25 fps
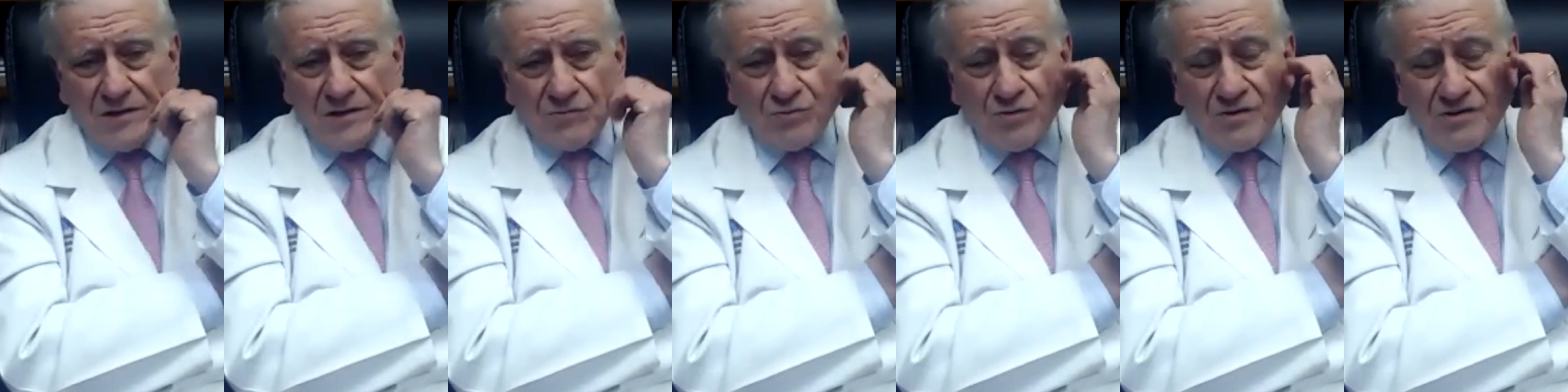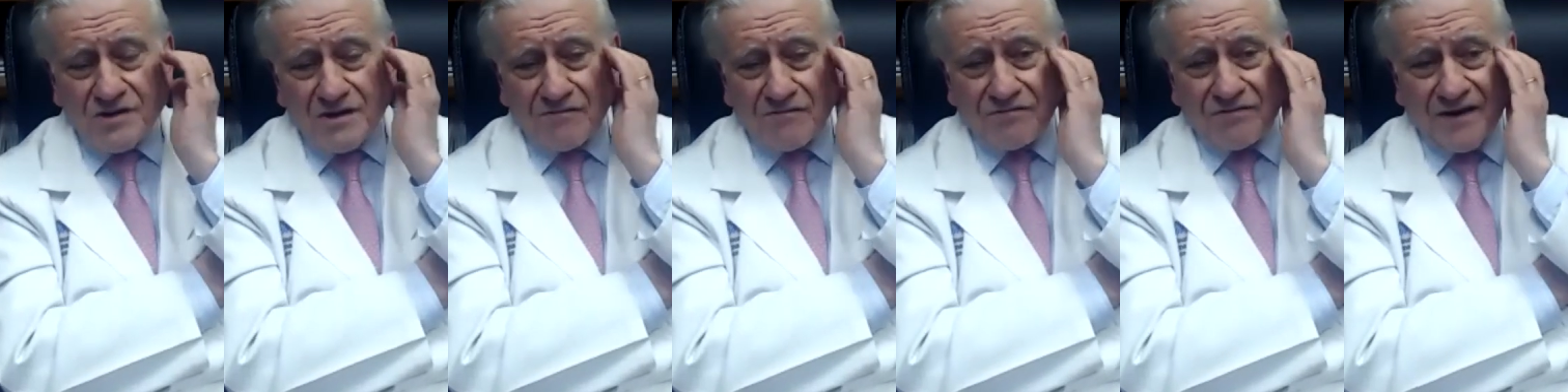with
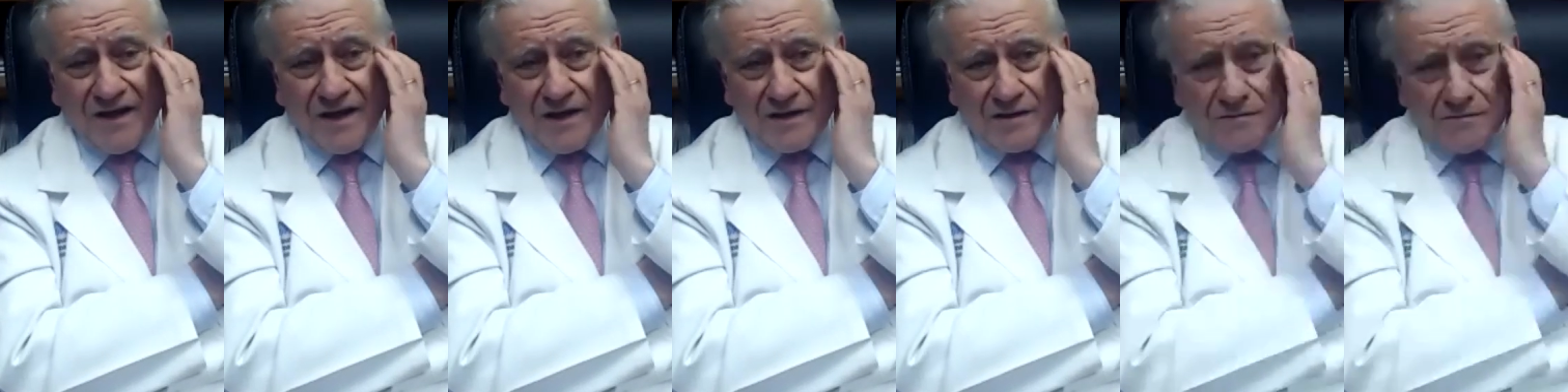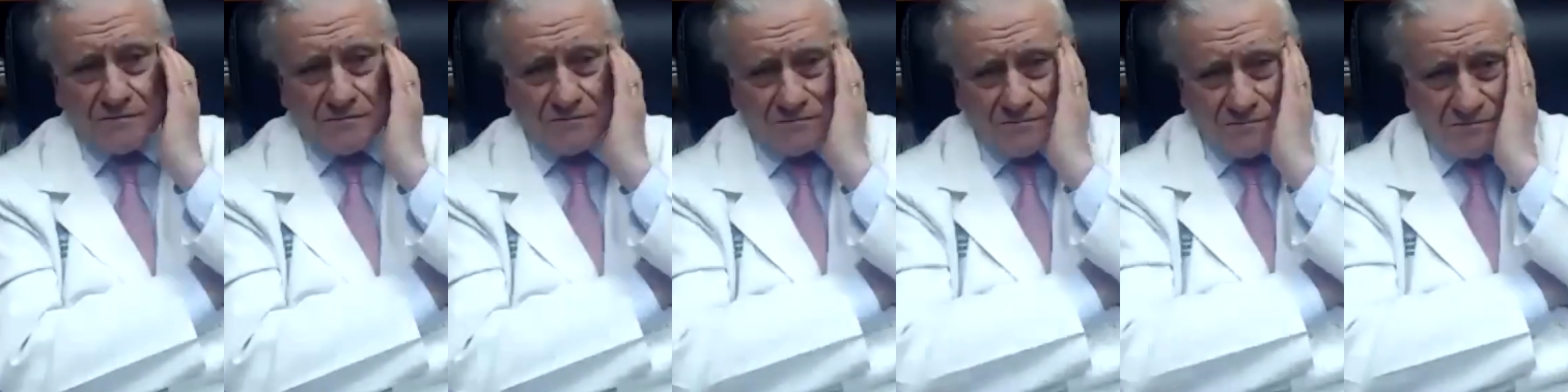a
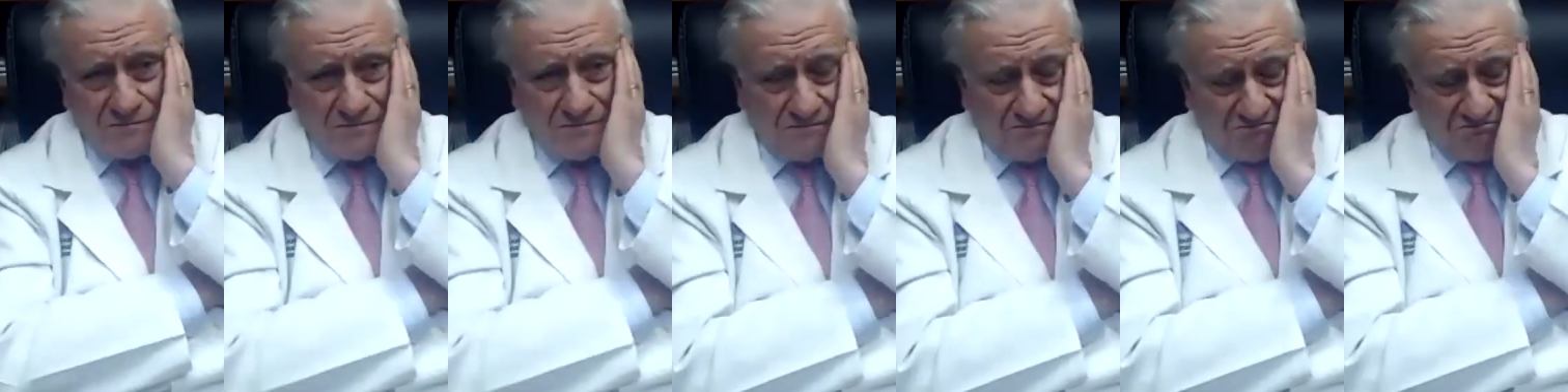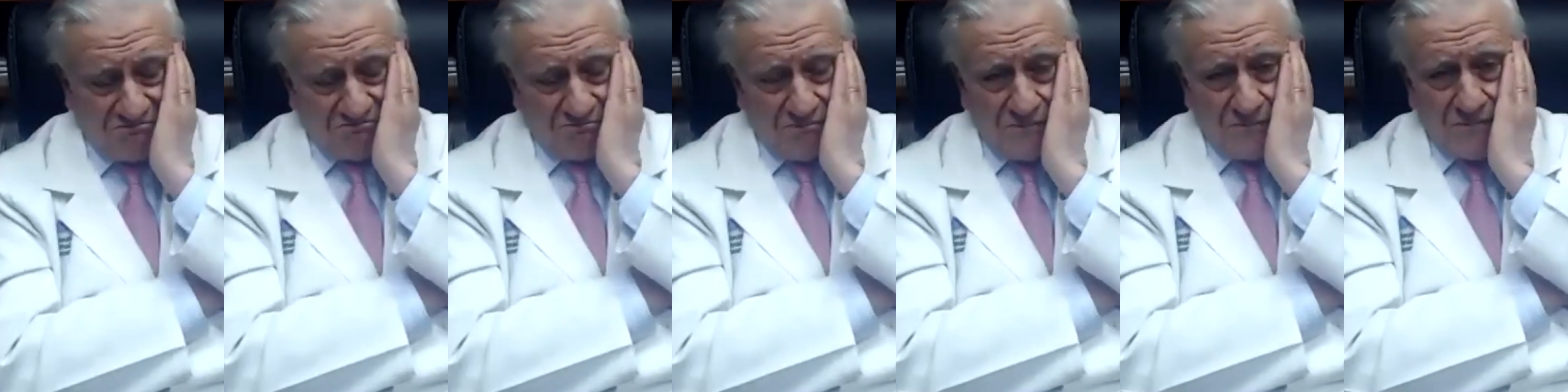friend,
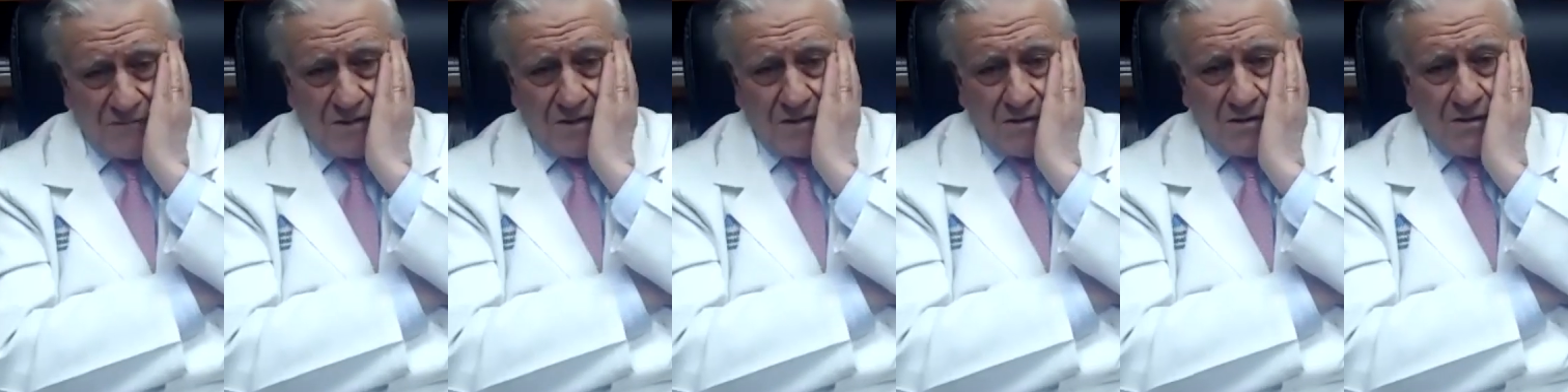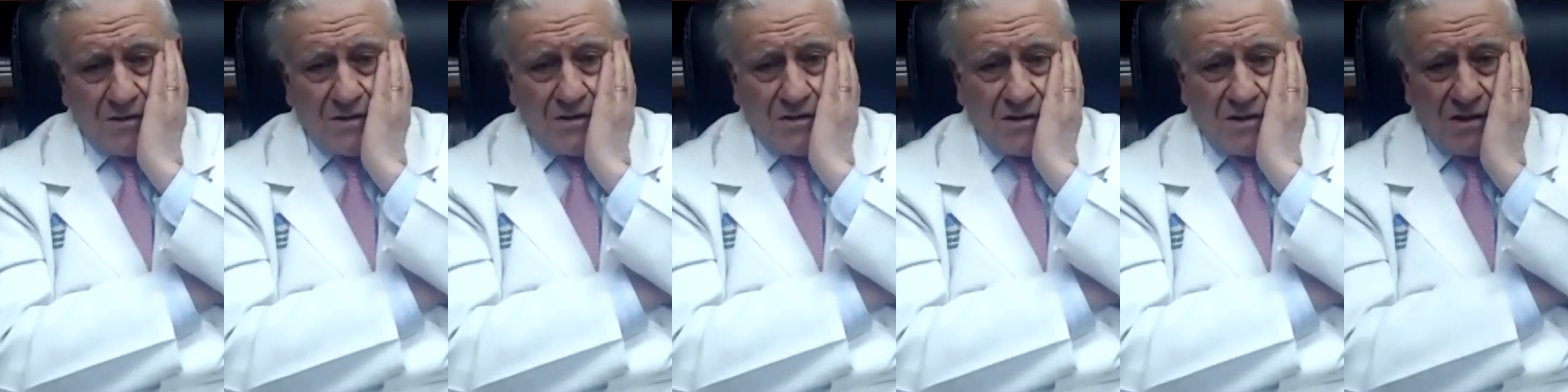
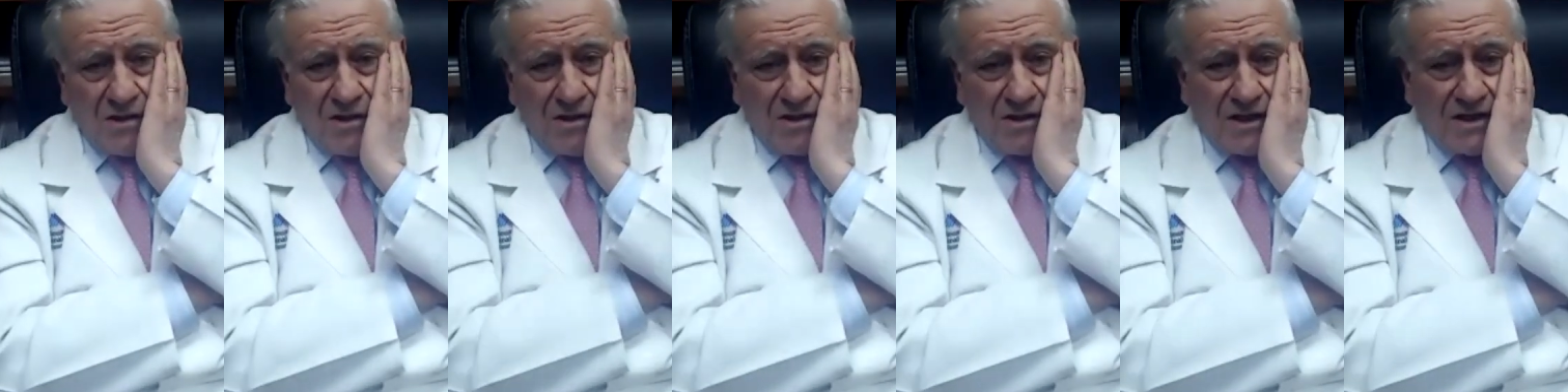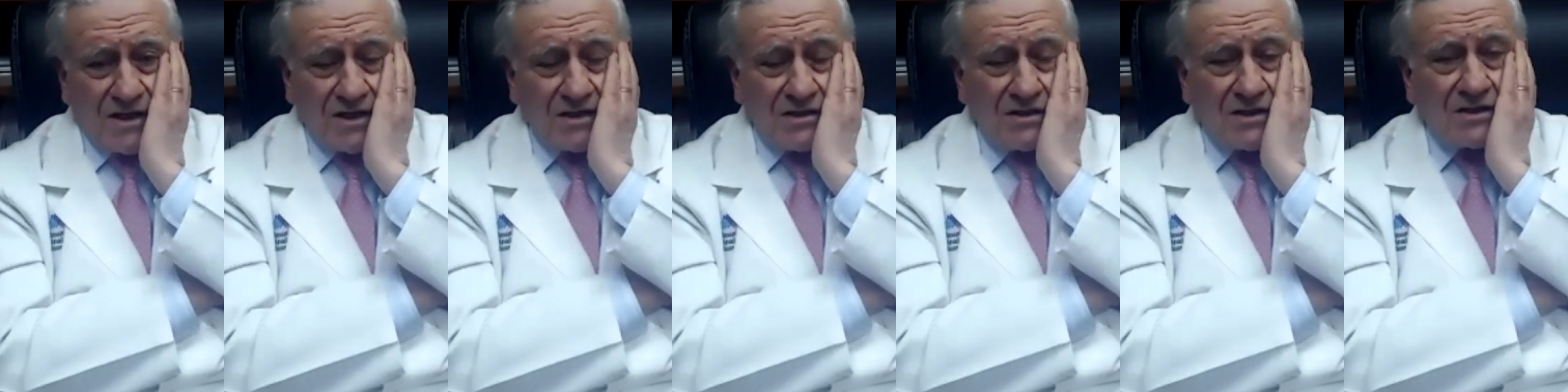and I
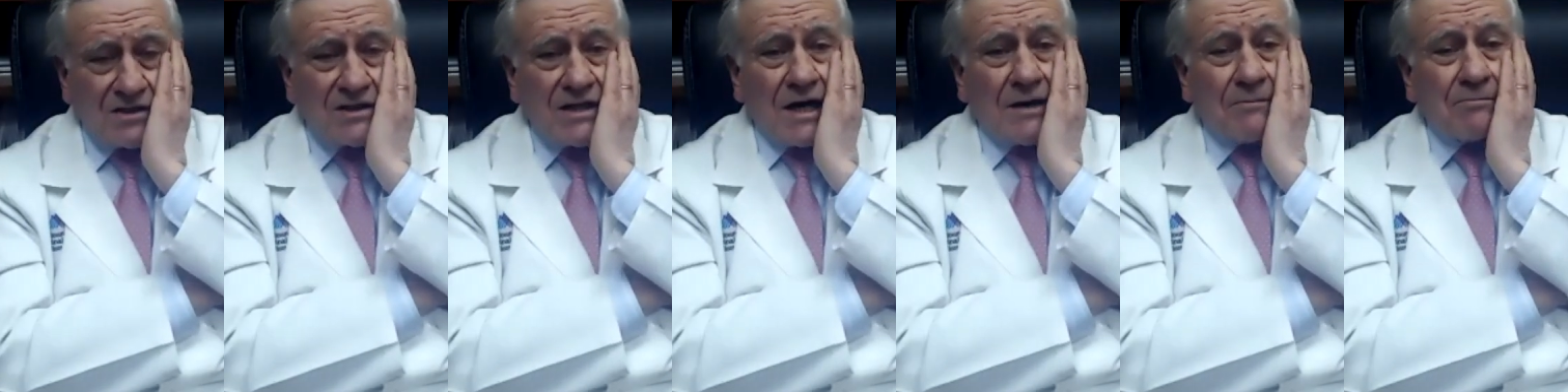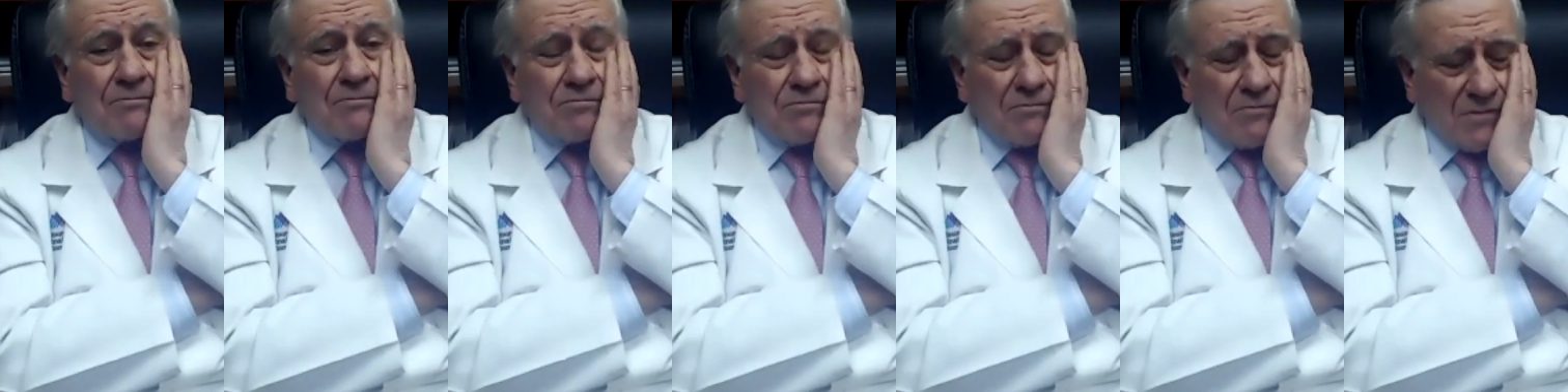ended up